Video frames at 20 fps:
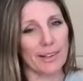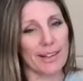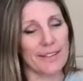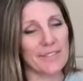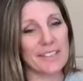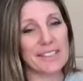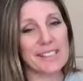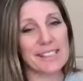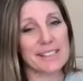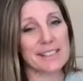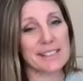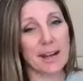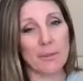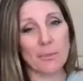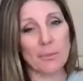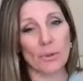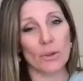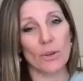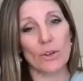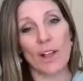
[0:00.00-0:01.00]
If it's a
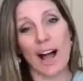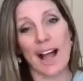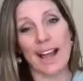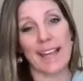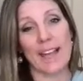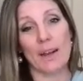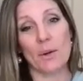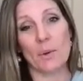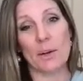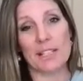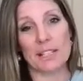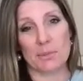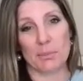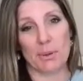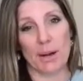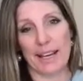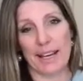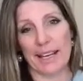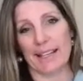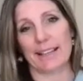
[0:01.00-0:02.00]
dumb rule, I can't wait to
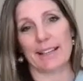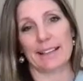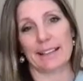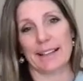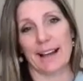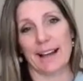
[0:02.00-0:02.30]
break it.